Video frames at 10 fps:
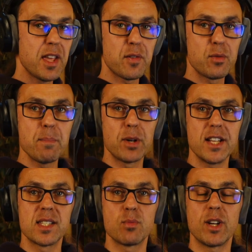3
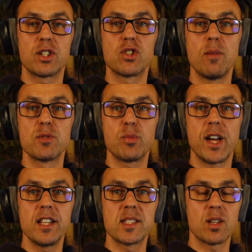places where the toms were
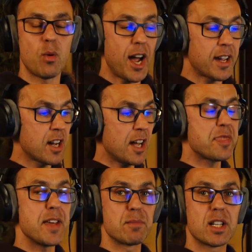hit, so I cut
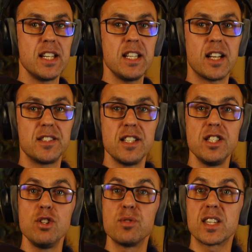them clean and didn't
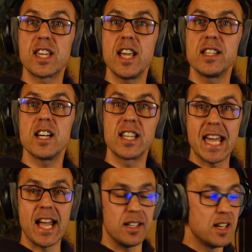use a gate
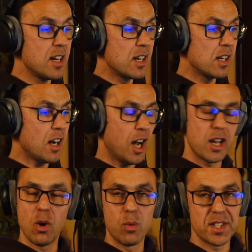again. I
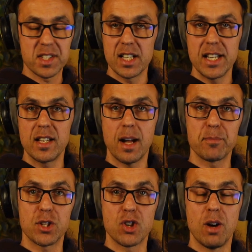always clean up
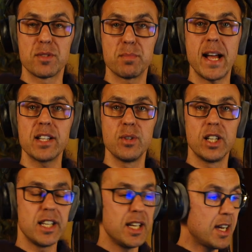the toms
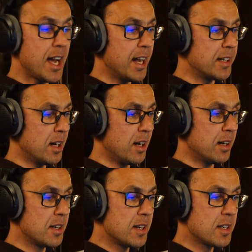manually, and
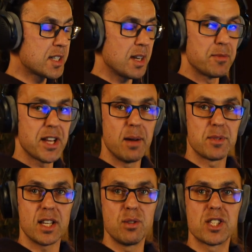
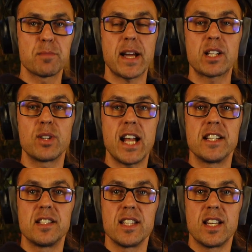sometimes I use spectral
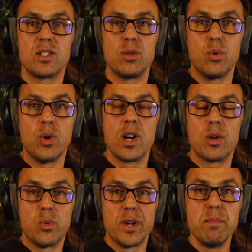editing to
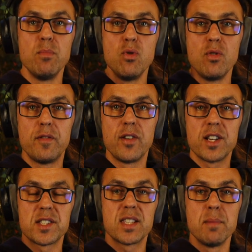remove
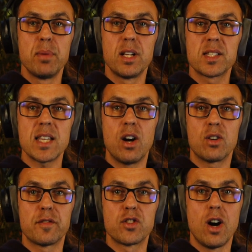cymbals out
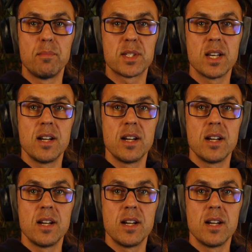of toms.